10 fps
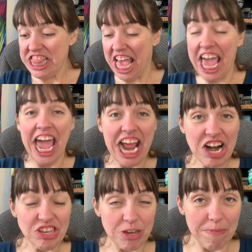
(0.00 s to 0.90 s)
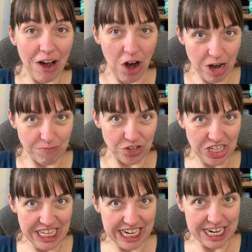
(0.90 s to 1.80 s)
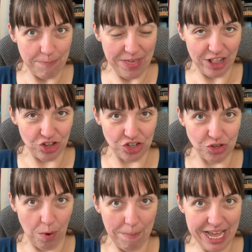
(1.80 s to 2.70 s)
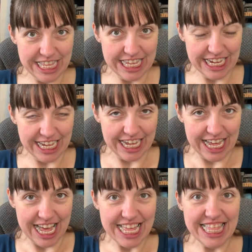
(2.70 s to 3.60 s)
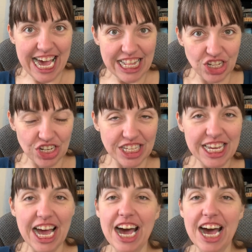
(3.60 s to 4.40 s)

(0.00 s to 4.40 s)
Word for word: the hairs on my arms are sticking up. That looks so amazing. That looks.